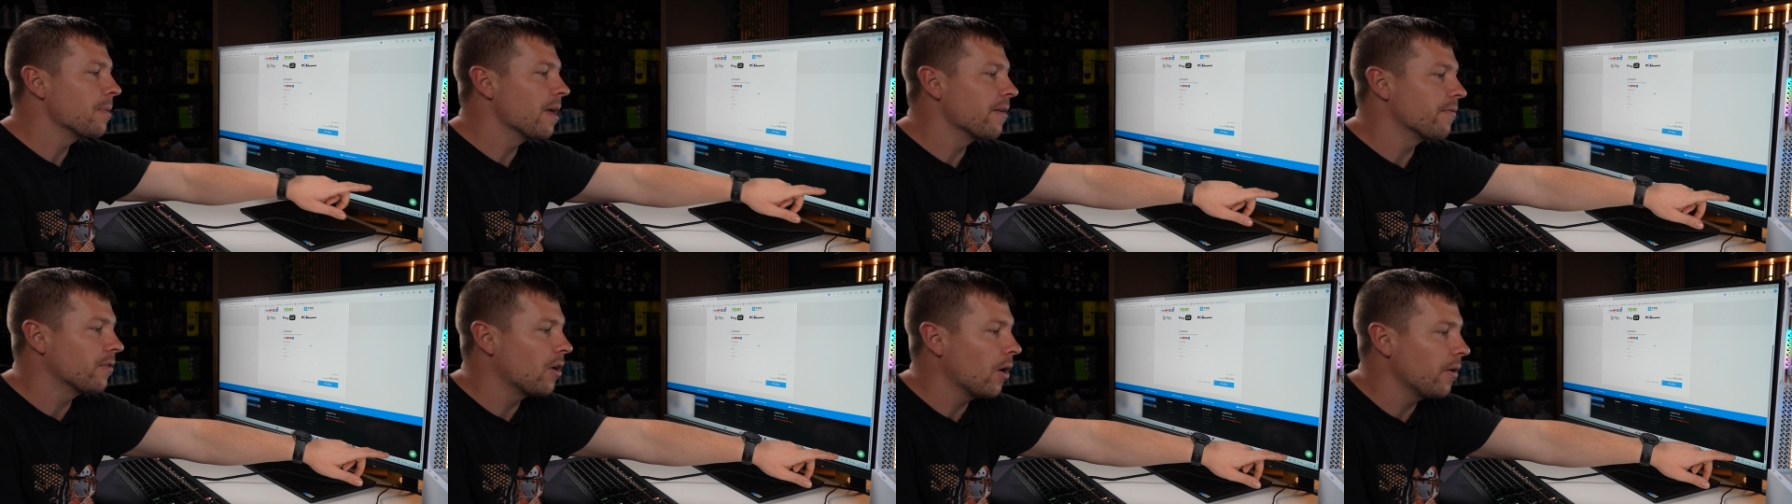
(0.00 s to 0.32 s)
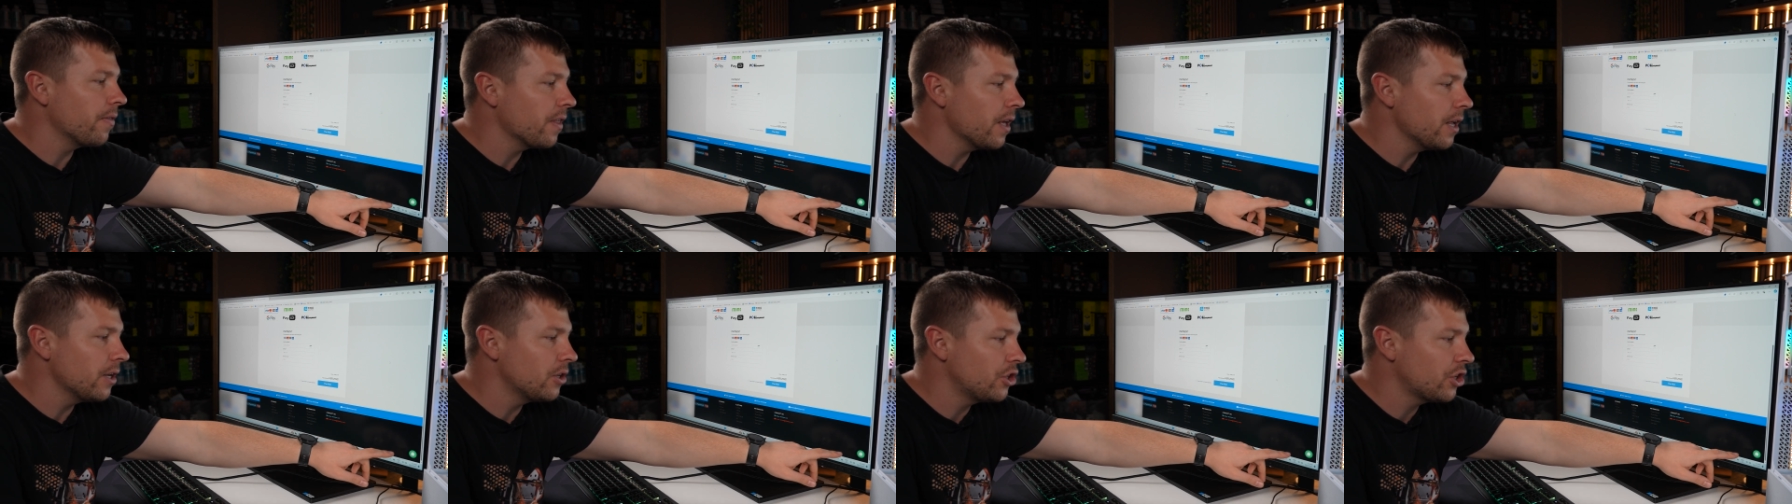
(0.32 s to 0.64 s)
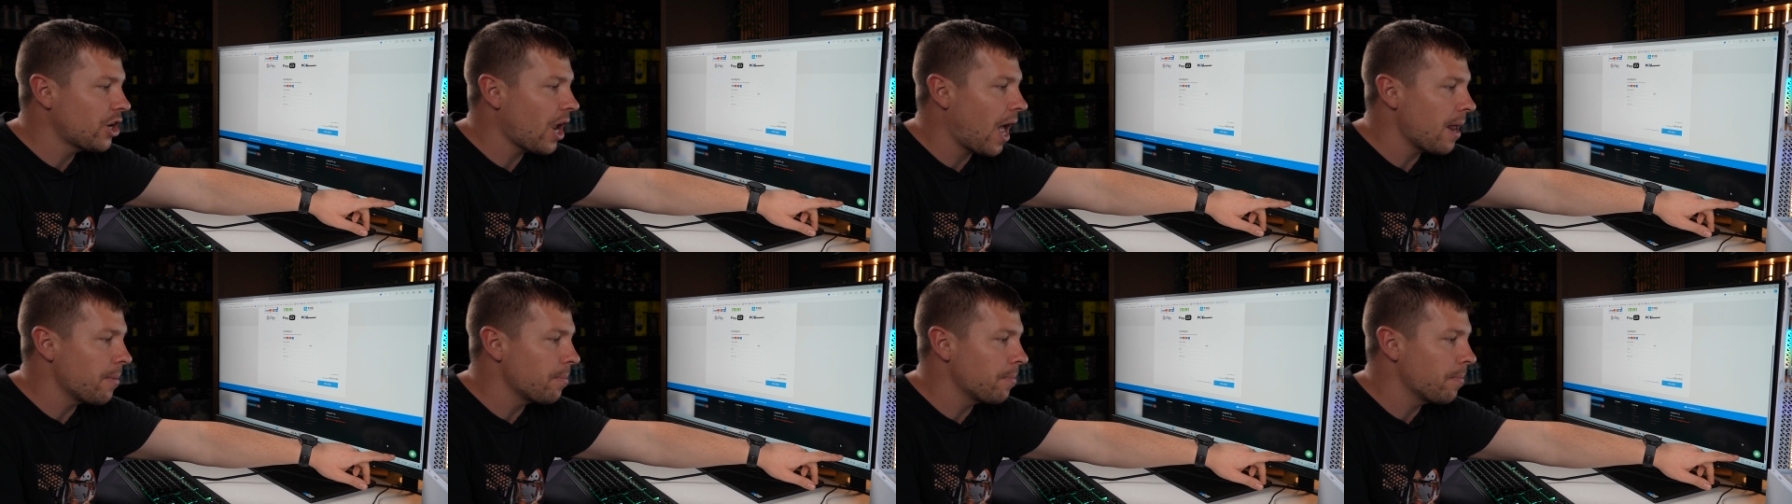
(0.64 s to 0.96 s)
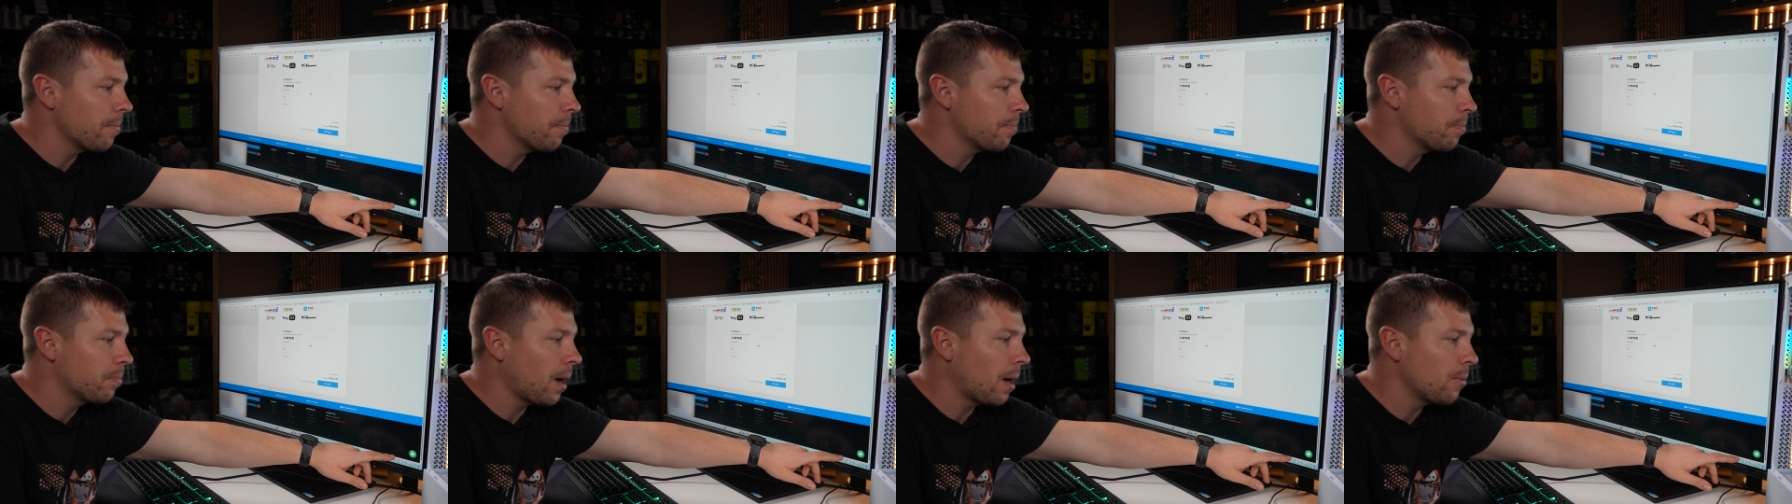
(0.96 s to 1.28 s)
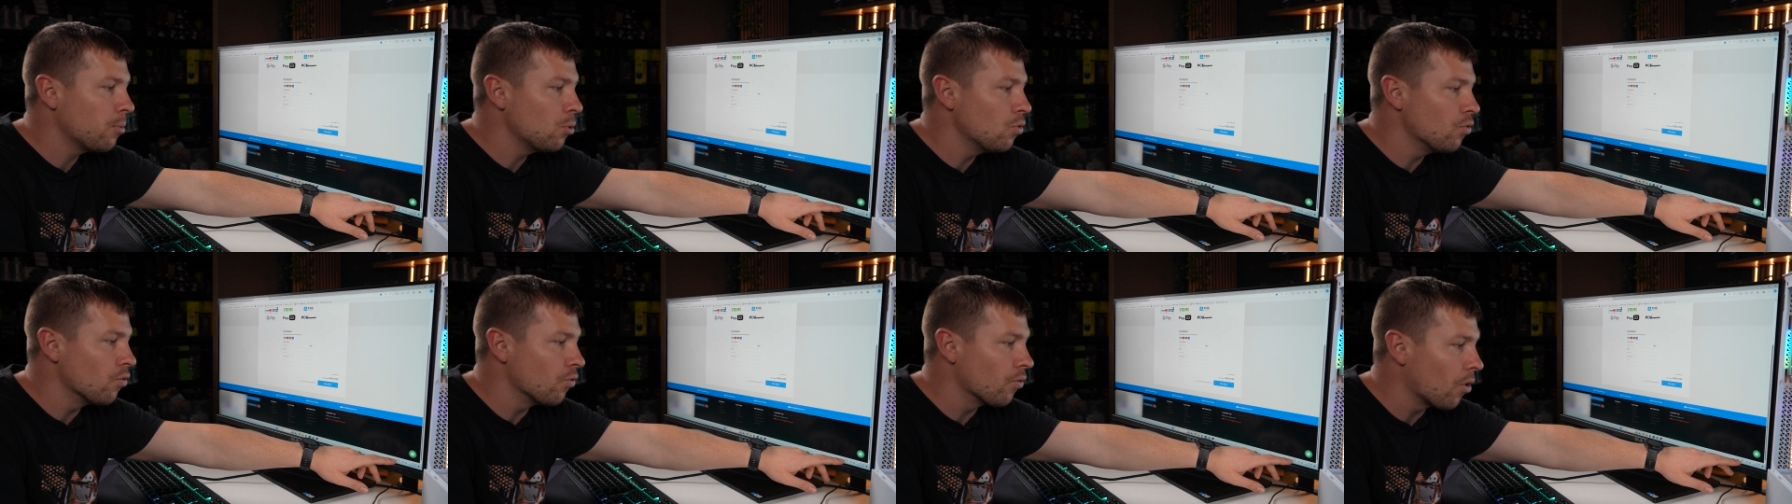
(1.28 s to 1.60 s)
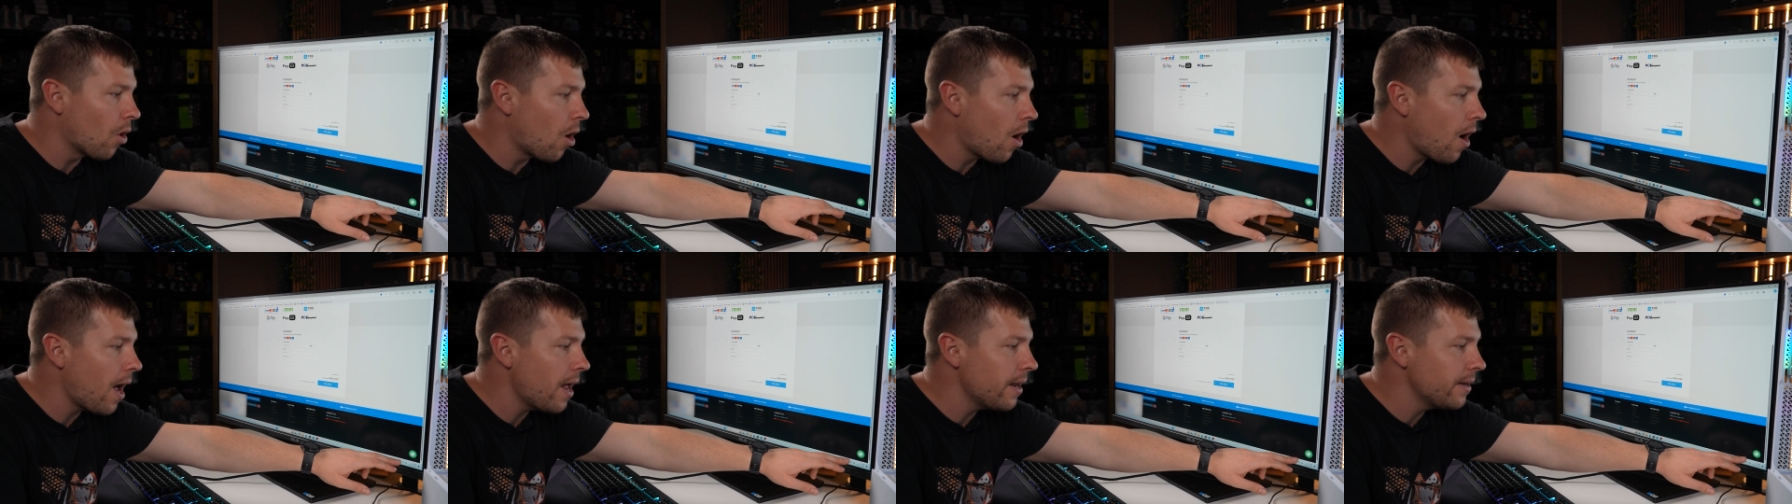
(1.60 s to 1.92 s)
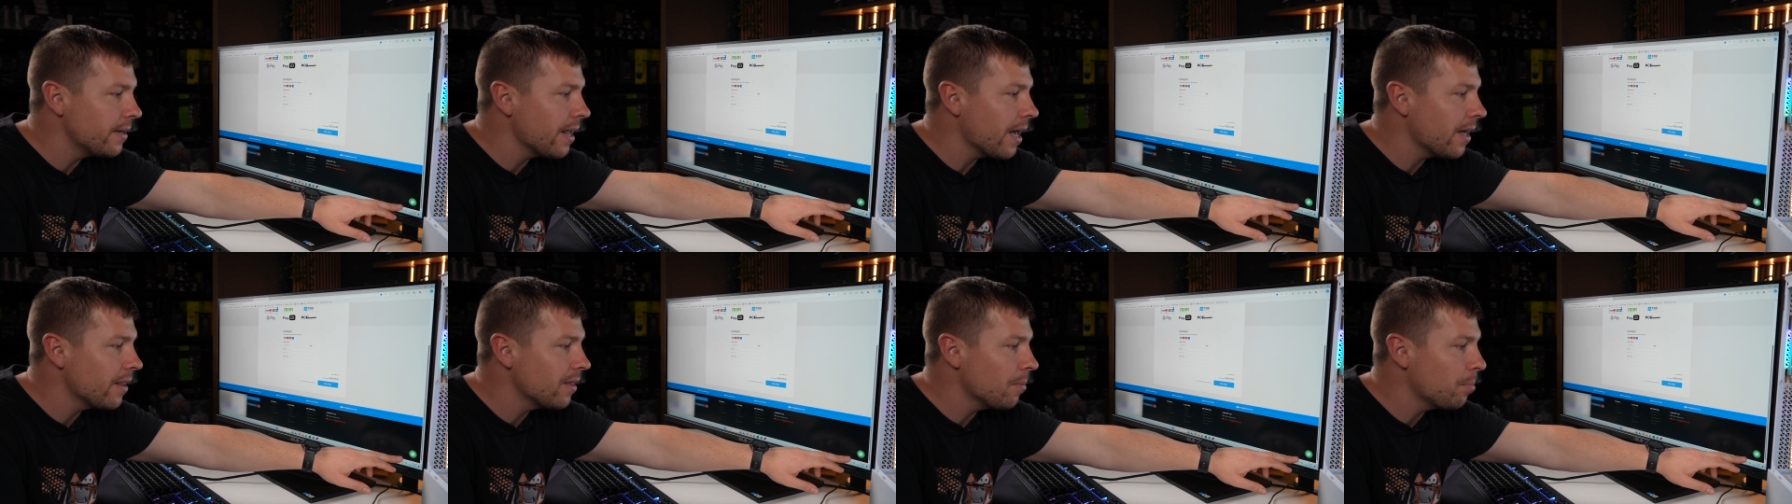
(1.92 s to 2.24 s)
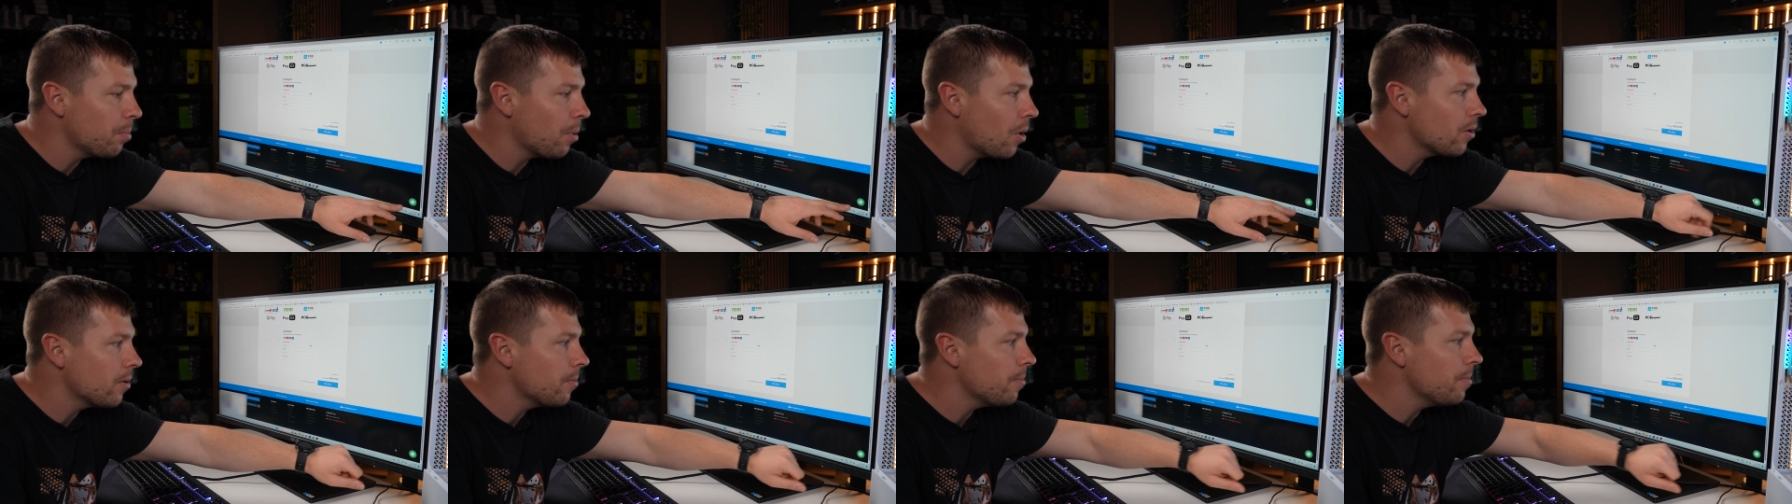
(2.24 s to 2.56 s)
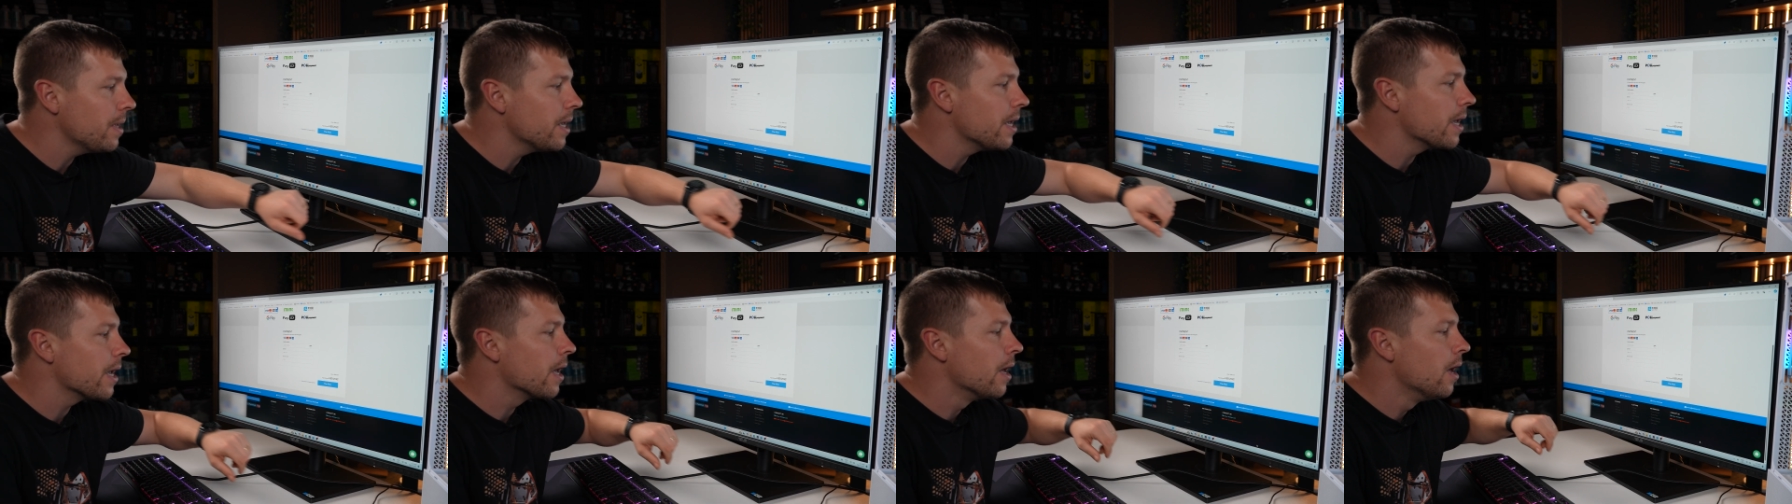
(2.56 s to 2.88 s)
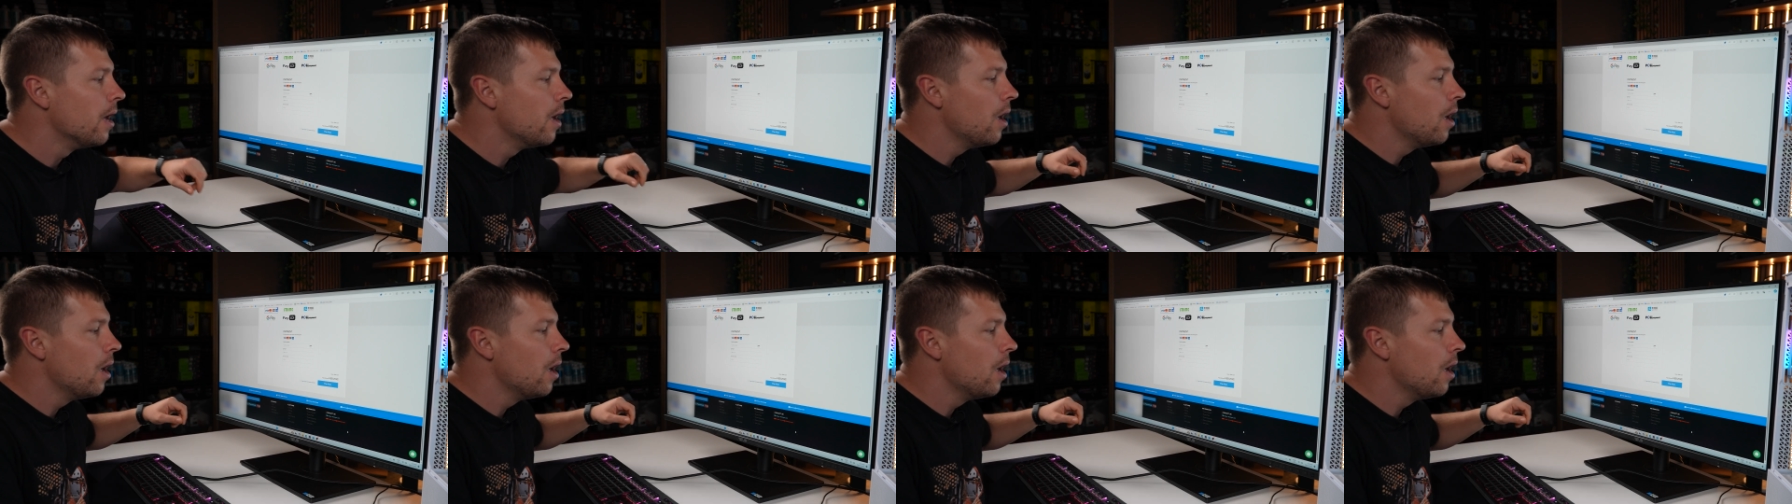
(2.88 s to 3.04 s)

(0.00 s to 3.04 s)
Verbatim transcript: They've got their chat bubble right down the bottom here.